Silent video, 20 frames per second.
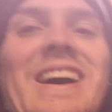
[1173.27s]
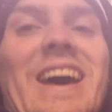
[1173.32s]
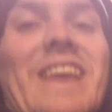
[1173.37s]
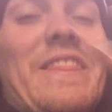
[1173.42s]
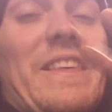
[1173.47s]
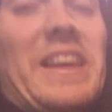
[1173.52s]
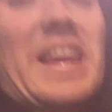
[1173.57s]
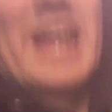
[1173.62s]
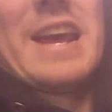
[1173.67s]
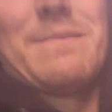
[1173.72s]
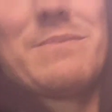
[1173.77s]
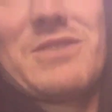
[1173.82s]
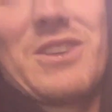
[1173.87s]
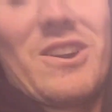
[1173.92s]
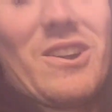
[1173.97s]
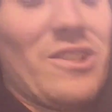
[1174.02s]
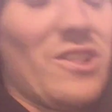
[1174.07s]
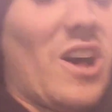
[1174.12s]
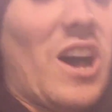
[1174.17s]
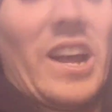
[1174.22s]
and the cam
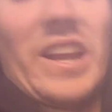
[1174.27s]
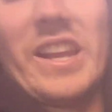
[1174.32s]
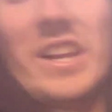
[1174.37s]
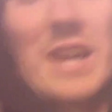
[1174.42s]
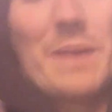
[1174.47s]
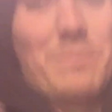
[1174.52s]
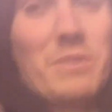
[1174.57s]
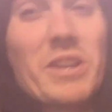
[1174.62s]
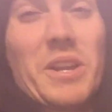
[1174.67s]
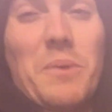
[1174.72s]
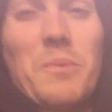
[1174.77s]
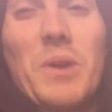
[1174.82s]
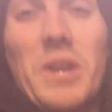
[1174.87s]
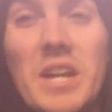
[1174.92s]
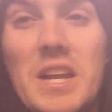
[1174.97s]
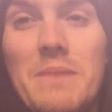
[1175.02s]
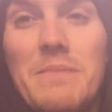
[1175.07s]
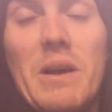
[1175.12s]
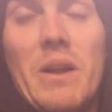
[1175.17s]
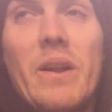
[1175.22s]
started locking up, like it
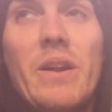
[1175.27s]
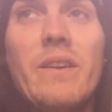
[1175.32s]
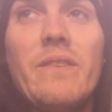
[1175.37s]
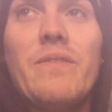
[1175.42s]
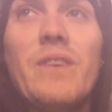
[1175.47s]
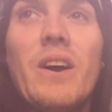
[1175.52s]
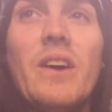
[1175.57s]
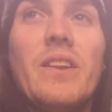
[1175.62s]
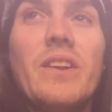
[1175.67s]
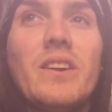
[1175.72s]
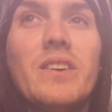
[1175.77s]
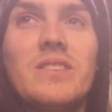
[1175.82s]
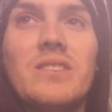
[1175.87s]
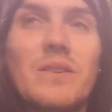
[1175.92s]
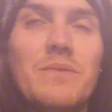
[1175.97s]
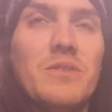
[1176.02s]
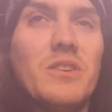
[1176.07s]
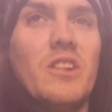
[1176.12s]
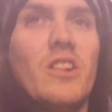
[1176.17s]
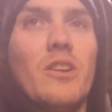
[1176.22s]
wouldn't come out any farther. So
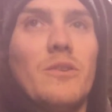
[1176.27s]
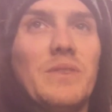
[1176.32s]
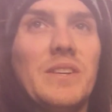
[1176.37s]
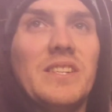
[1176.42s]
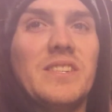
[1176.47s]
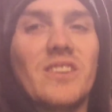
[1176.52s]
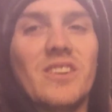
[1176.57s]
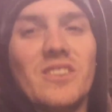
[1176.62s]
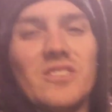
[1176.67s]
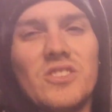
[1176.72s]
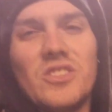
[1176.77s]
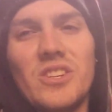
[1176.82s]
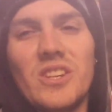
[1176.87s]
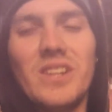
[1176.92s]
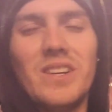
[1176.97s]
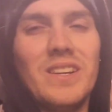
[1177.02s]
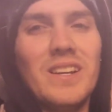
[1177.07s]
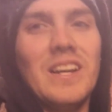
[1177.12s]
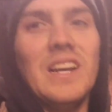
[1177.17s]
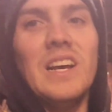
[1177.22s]
I'm doing a little research.
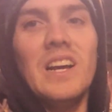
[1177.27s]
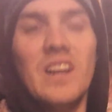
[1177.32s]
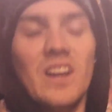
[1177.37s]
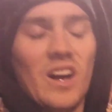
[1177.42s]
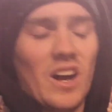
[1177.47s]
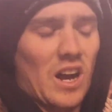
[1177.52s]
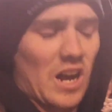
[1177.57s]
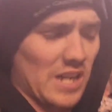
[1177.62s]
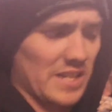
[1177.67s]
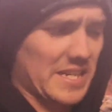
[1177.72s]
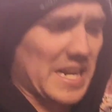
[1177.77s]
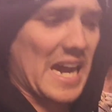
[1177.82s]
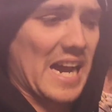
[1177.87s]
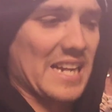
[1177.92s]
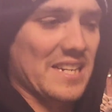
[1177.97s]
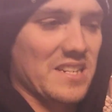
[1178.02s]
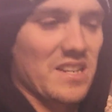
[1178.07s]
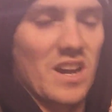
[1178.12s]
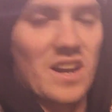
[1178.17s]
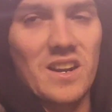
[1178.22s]
On
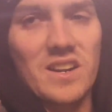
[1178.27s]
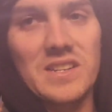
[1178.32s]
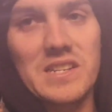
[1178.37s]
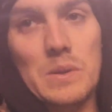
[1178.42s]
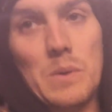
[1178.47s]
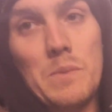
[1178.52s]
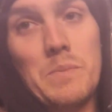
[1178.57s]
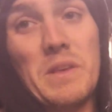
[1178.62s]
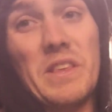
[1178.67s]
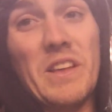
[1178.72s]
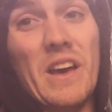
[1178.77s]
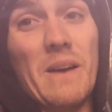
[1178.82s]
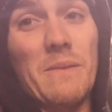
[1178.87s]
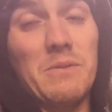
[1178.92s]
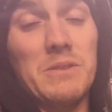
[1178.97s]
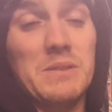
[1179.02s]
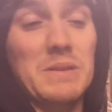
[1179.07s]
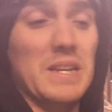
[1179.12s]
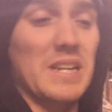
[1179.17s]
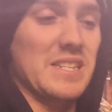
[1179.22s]
gas cars, it would be that
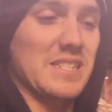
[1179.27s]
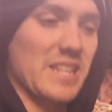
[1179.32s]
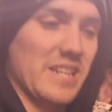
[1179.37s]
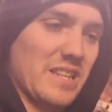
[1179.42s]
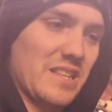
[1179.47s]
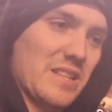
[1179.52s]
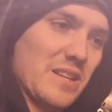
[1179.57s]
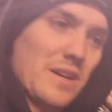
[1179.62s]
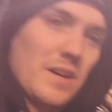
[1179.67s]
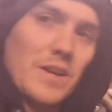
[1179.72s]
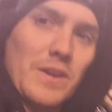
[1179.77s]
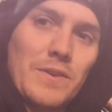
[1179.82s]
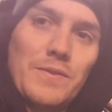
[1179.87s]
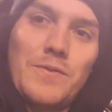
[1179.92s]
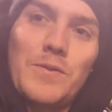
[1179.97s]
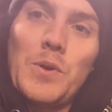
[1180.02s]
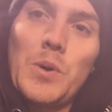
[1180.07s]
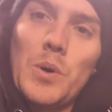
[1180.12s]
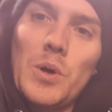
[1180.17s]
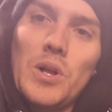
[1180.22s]
was because like the
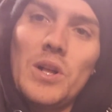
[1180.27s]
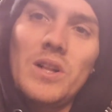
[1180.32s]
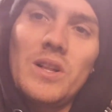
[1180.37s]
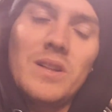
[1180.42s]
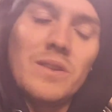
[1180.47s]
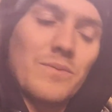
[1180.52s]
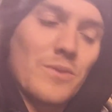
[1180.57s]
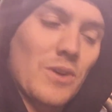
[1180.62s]
fuel